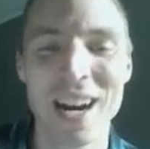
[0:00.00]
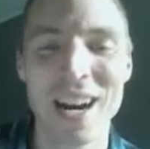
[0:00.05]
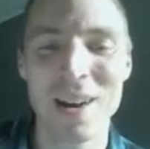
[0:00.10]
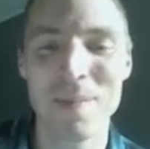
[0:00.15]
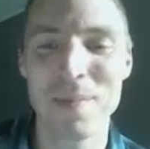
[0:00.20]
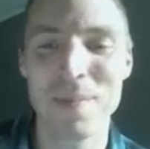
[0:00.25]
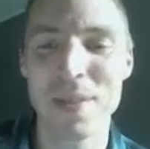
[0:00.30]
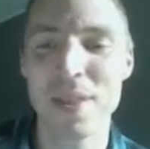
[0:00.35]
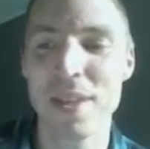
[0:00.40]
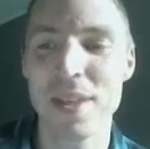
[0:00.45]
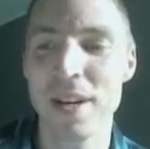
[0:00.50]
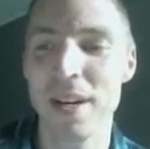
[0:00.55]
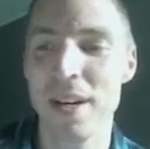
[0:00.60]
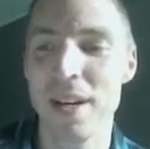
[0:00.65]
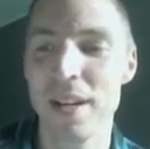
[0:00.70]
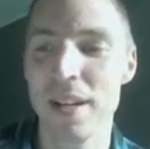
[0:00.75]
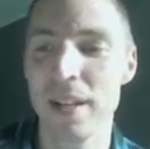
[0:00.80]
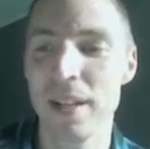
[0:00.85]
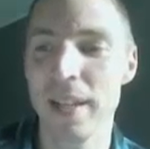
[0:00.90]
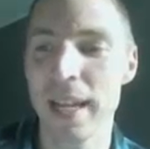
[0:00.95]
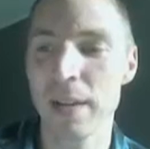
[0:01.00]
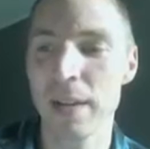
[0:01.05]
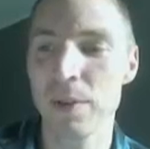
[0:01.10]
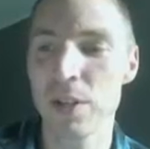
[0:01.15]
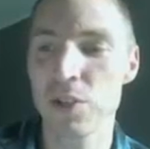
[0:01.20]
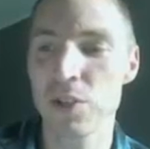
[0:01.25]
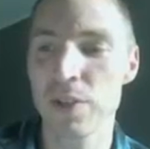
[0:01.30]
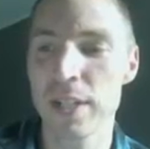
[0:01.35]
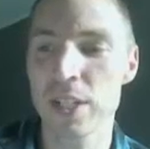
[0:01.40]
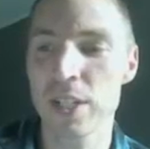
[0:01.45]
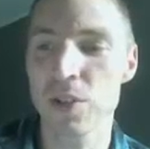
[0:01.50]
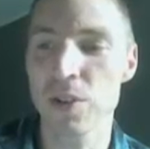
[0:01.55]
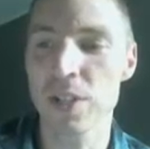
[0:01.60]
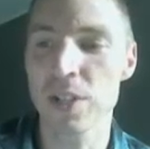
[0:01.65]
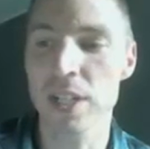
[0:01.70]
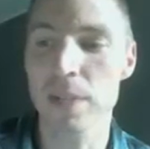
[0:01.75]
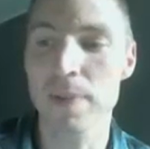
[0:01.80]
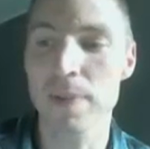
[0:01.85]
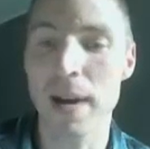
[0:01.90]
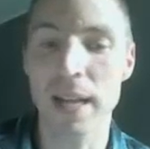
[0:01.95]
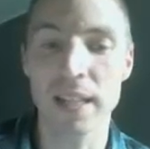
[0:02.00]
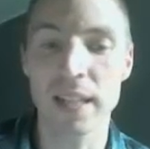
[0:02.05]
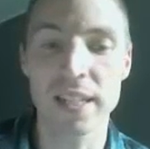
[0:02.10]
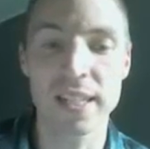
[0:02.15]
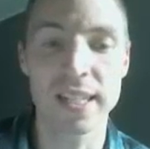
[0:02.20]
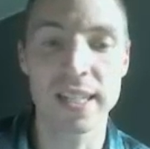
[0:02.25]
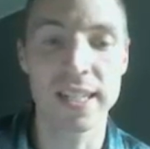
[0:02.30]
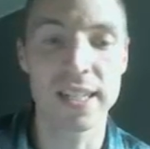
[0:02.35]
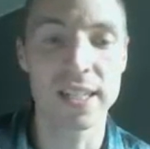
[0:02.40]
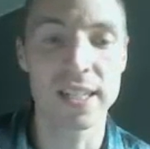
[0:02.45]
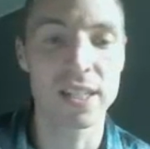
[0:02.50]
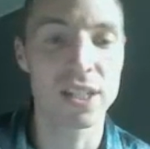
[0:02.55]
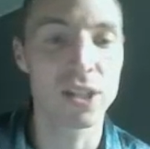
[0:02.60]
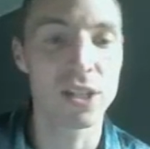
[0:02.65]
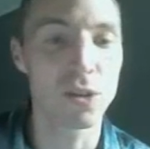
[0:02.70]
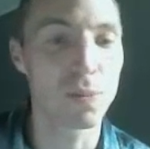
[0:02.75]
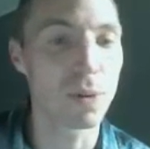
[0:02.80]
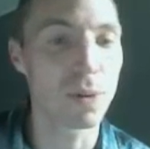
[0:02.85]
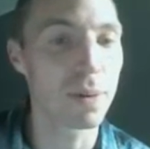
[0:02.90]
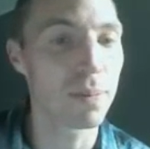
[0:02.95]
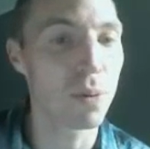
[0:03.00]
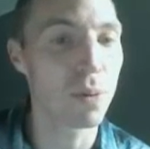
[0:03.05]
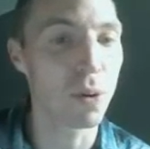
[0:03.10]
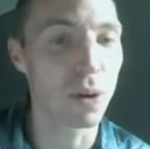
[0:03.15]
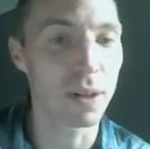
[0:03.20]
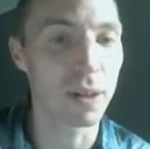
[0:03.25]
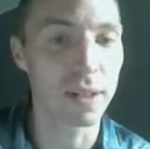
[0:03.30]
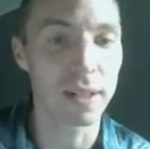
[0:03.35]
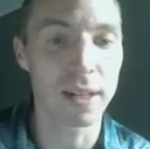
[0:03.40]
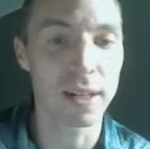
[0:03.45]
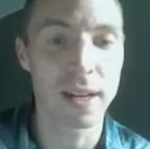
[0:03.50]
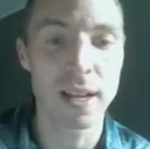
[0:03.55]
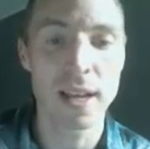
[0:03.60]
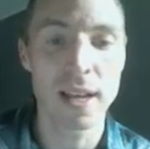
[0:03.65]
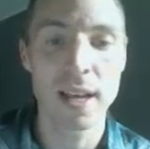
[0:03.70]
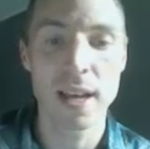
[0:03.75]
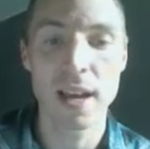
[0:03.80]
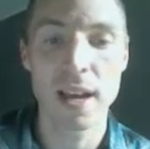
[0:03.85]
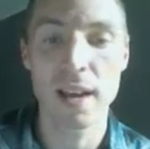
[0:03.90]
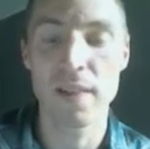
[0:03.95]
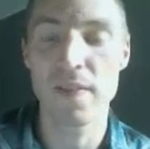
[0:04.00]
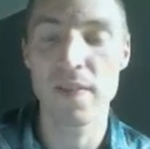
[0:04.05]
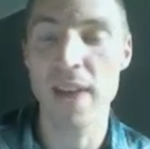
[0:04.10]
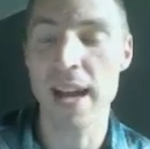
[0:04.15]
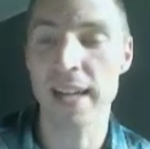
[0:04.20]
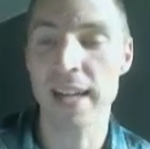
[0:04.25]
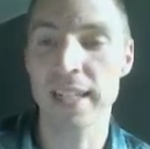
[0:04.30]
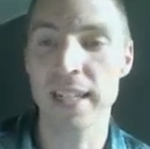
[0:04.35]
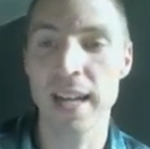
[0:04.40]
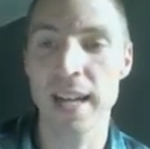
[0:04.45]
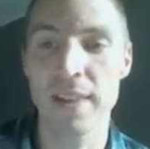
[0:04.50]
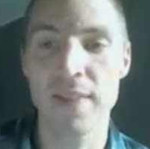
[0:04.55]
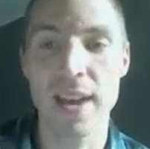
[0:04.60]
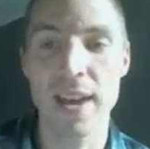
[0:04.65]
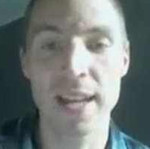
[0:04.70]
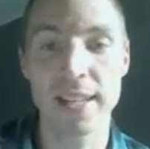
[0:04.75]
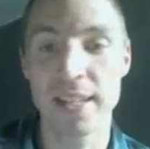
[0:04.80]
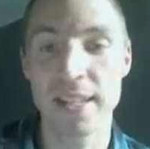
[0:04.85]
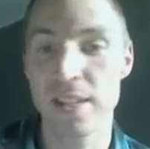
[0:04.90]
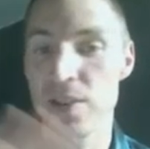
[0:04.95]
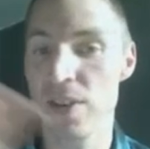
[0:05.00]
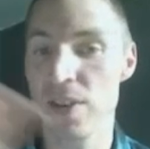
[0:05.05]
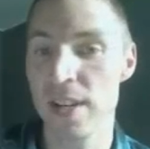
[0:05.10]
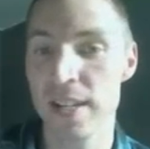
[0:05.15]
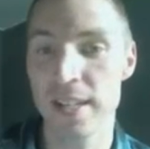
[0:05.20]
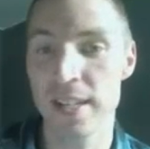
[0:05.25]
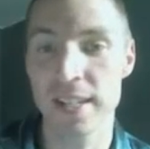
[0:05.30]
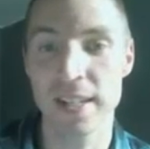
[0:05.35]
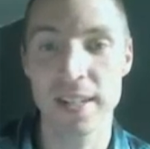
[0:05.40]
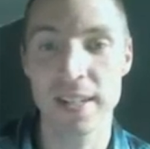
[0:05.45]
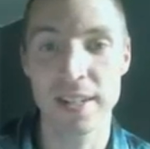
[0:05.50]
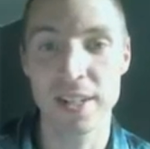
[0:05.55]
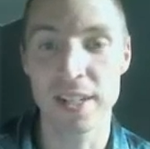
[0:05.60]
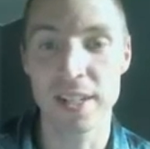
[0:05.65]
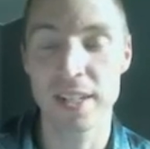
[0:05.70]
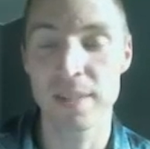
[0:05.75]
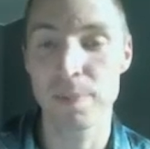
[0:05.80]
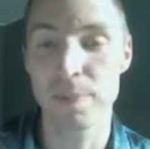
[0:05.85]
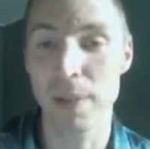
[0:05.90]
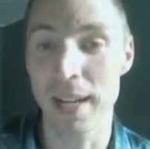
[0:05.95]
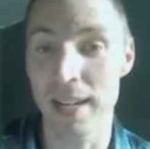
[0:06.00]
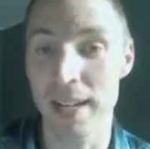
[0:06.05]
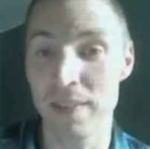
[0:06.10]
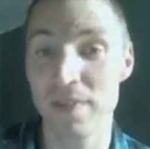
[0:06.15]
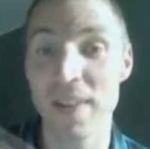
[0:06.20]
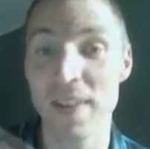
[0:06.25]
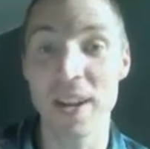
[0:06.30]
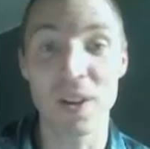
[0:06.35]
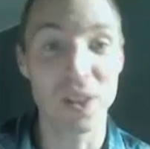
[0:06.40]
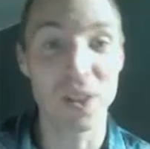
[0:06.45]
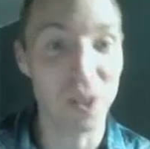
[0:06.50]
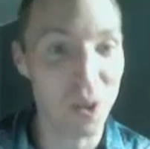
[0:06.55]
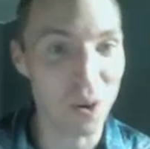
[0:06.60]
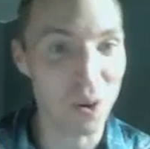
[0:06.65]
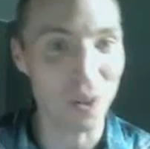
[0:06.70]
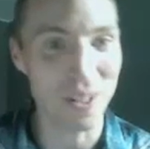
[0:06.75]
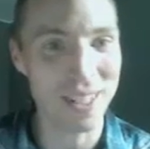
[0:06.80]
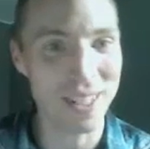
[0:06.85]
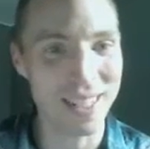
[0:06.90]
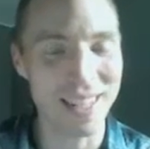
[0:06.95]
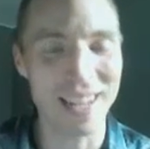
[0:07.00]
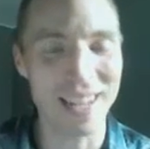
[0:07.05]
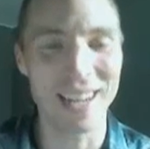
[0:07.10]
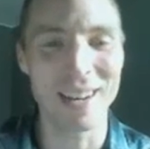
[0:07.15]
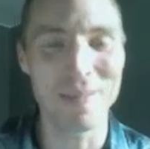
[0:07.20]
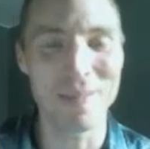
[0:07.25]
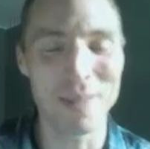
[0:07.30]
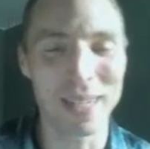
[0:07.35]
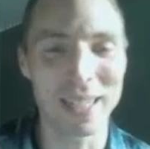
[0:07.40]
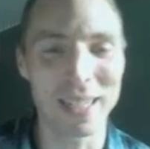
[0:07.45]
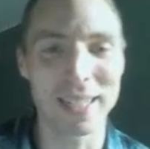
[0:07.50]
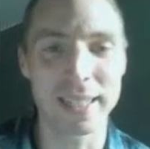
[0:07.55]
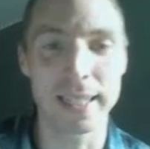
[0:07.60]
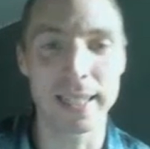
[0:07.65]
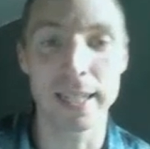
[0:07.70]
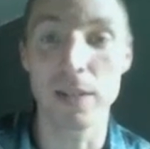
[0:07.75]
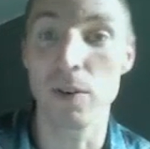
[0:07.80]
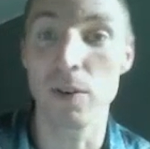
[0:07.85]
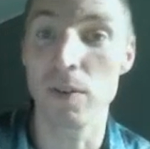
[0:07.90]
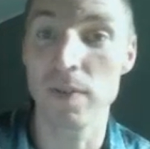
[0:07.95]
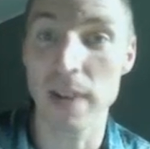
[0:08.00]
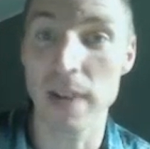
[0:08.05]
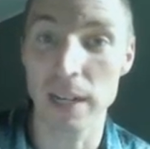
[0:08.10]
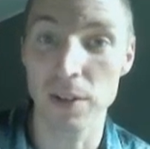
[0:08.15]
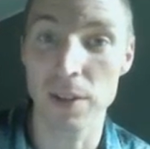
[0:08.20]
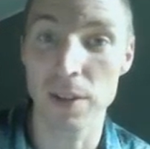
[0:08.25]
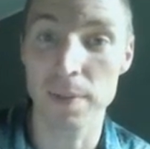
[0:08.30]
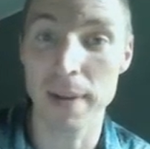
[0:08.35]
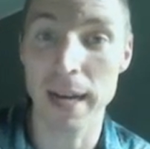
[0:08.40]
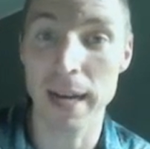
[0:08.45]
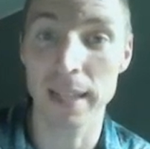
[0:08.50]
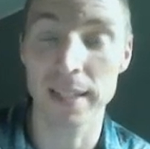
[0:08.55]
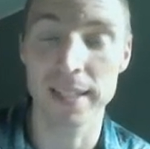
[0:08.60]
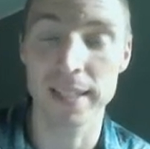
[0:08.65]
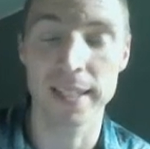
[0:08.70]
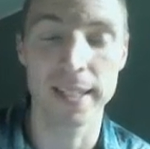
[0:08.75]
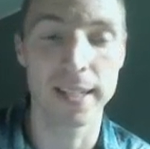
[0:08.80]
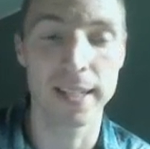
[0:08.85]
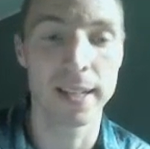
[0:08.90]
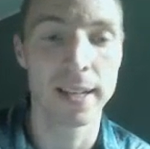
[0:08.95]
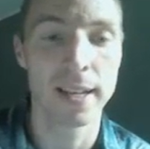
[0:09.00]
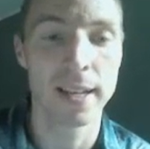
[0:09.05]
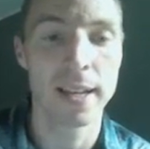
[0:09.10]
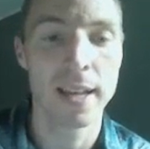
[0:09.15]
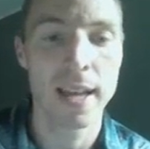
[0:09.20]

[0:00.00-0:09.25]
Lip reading: The language resources policy is super important. In fact, I've had students just plain fail the course because they don't follow the policy.